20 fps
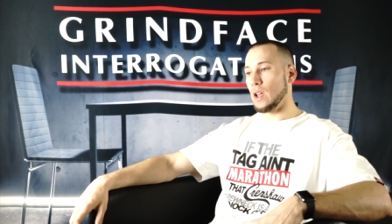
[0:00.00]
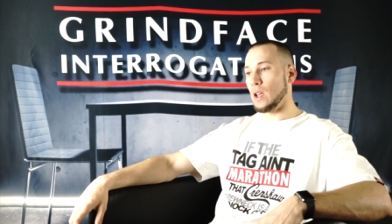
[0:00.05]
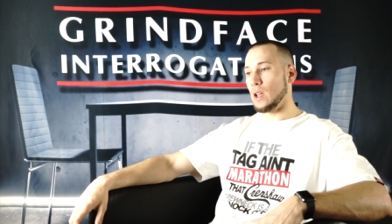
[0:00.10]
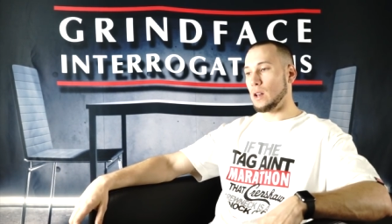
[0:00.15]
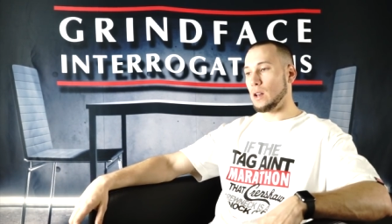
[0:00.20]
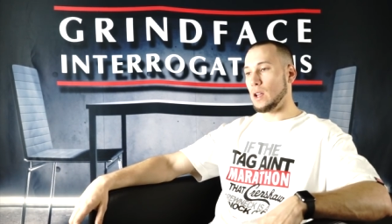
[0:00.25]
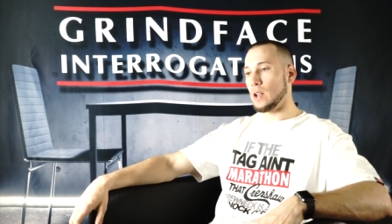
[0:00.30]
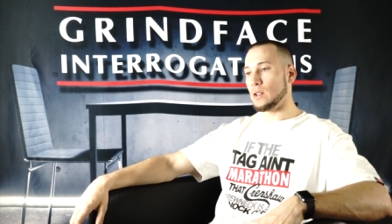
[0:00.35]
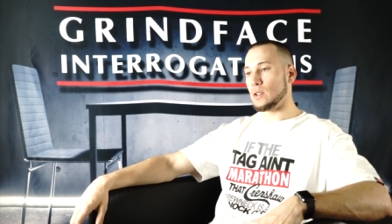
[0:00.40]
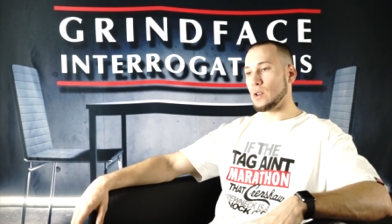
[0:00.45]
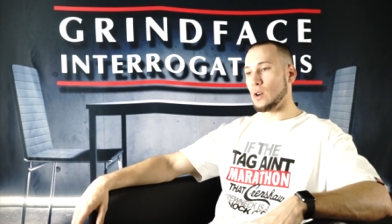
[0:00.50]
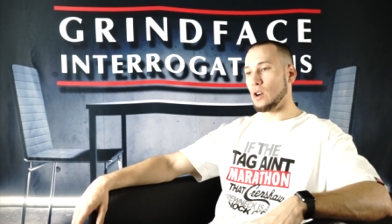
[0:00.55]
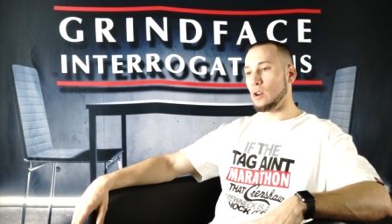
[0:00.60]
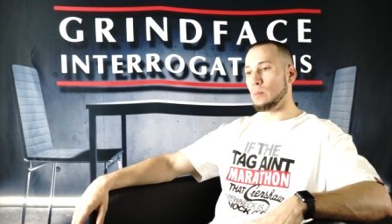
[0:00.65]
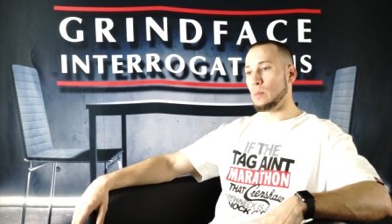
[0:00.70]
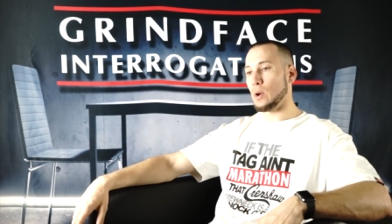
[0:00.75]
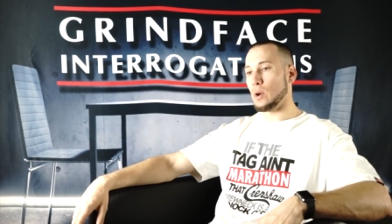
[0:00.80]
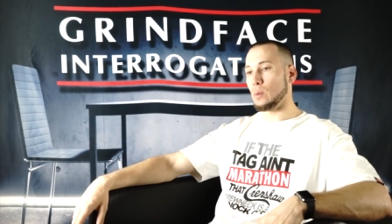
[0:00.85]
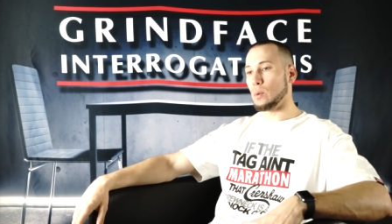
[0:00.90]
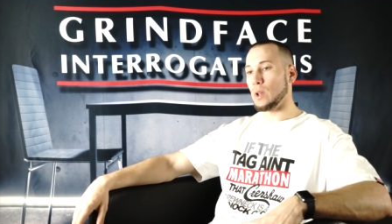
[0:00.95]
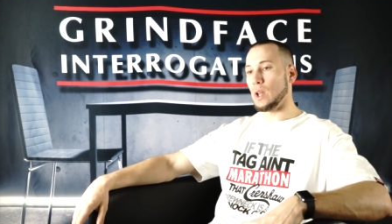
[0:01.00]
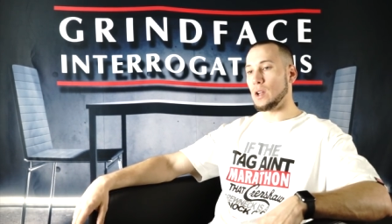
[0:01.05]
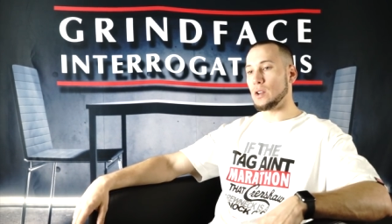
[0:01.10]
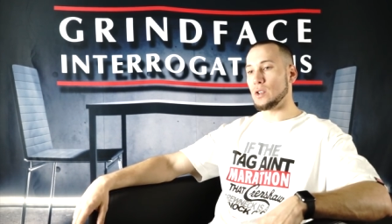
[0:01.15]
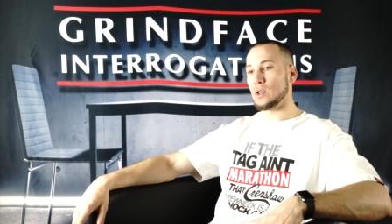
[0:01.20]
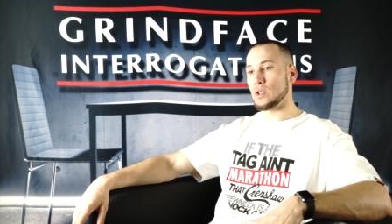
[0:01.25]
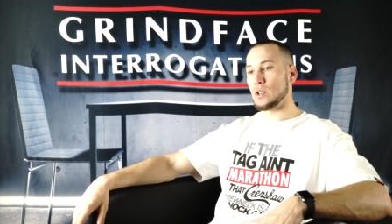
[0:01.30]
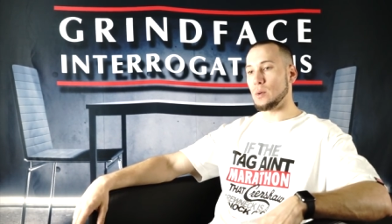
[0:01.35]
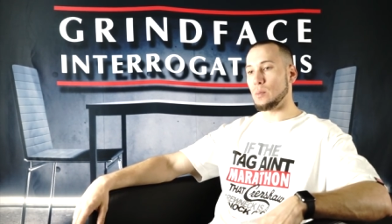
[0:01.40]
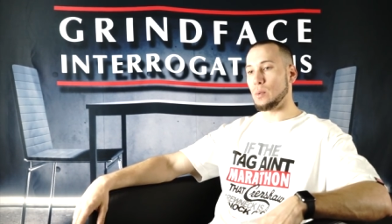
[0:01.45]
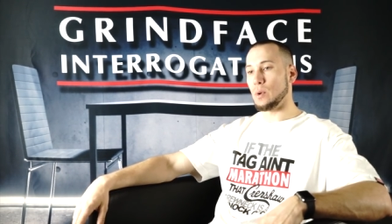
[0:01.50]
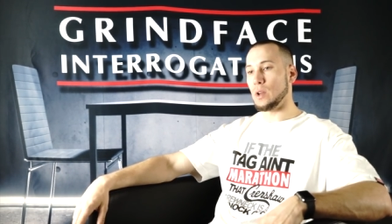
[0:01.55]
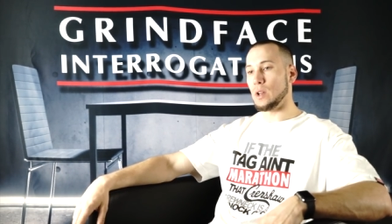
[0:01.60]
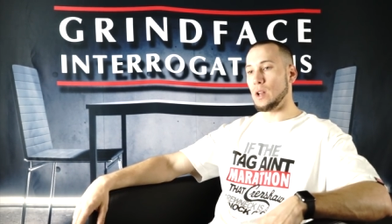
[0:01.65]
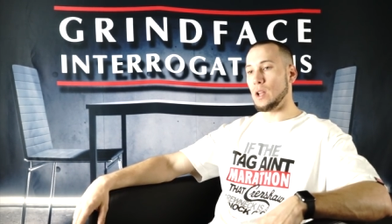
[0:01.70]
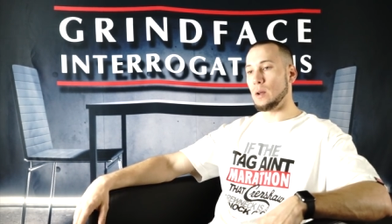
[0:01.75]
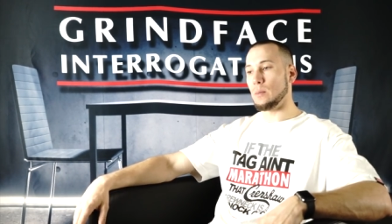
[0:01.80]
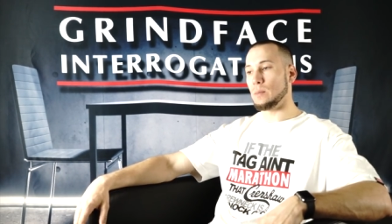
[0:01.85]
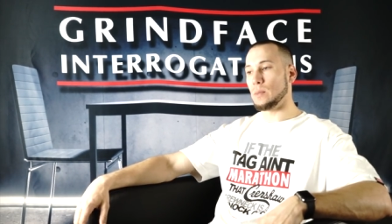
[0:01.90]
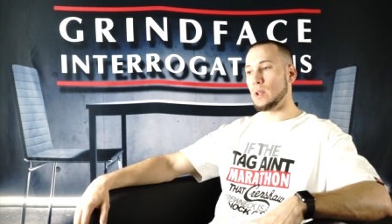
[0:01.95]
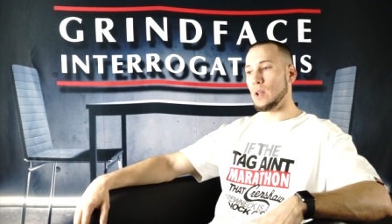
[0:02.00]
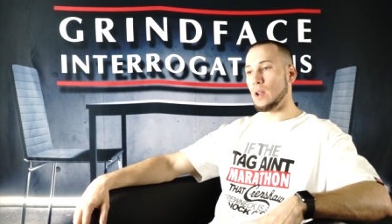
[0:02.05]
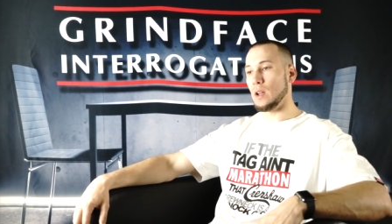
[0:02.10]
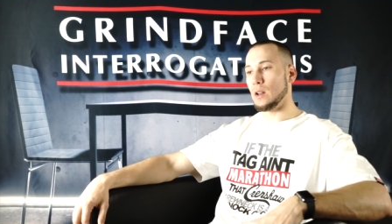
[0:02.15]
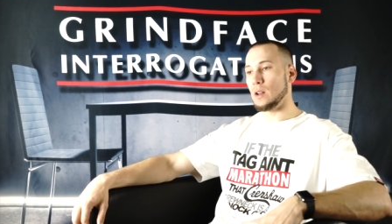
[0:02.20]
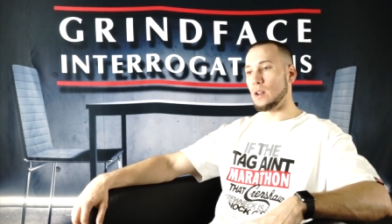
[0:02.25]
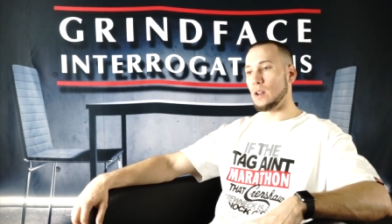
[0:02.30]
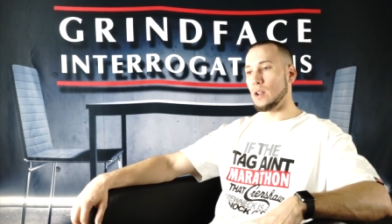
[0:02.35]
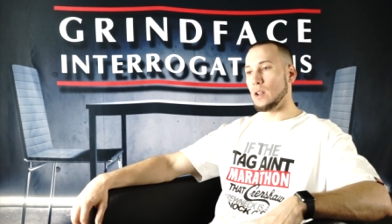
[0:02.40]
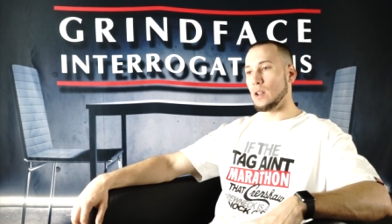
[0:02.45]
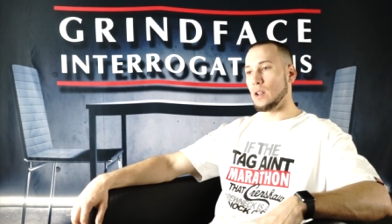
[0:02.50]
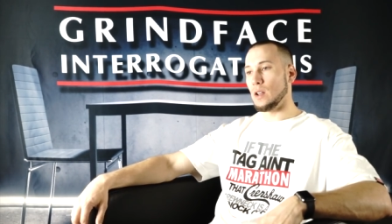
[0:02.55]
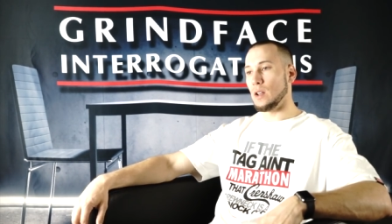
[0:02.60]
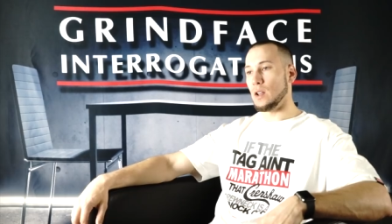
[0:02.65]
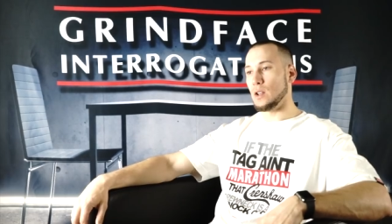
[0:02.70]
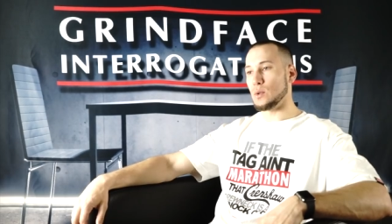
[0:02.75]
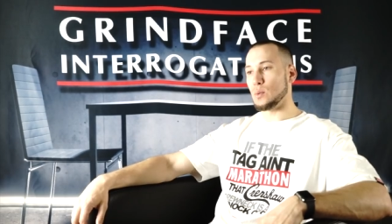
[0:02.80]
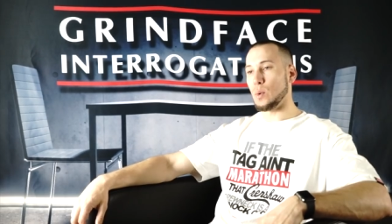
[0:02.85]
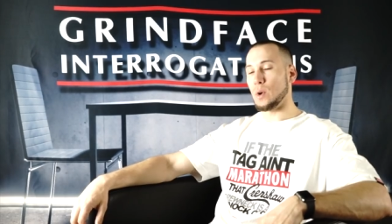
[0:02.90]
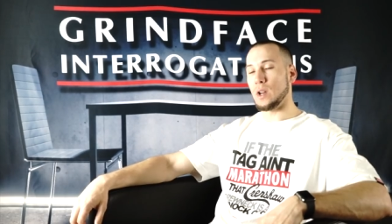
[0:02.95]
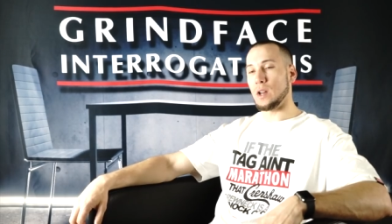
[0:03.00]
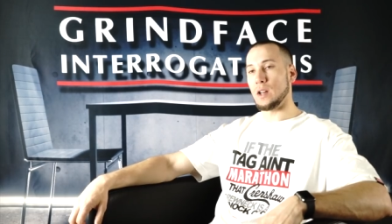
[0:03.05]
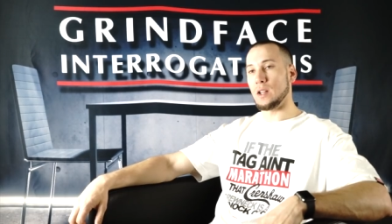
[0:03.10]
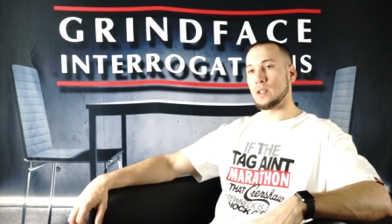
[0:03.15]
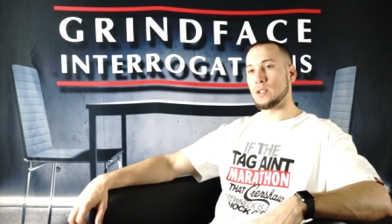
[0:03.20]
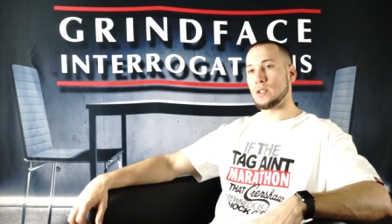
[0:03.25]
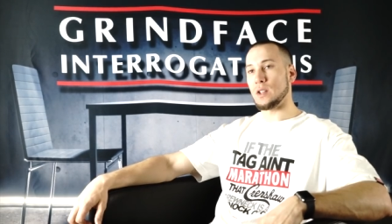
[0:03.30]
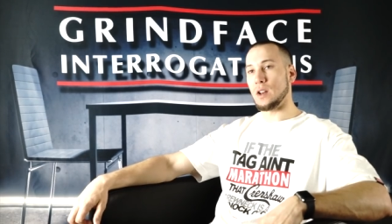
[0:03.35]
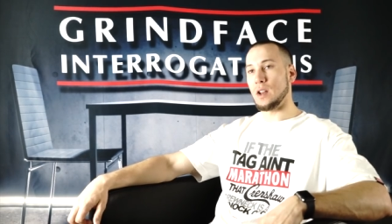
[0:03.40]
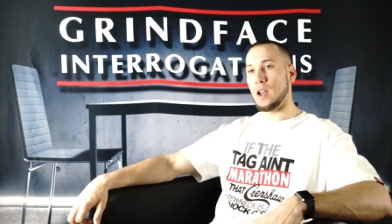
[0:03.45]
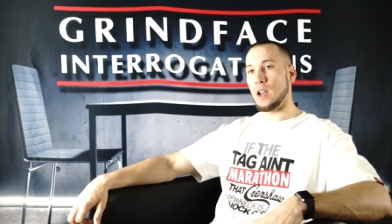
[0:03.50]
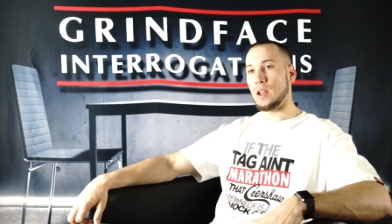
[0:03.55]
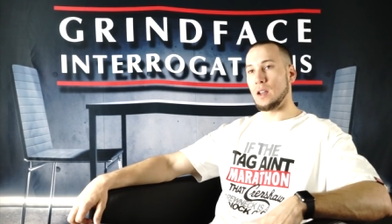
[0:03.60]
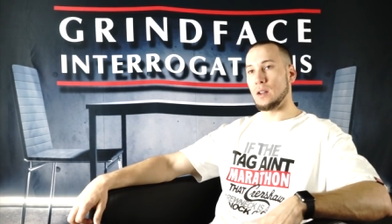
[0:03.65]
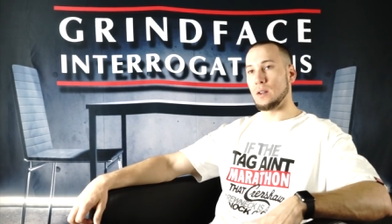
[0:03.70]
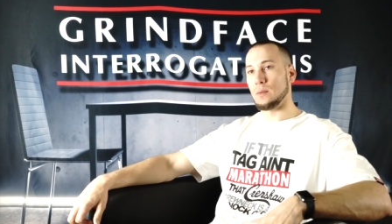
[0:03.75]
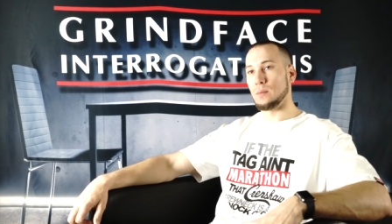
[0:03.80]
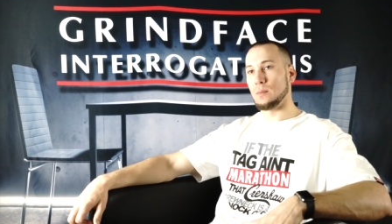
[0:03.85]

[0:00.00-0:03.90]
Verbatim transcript: and in turn built a relationship with Nip that is what it is today.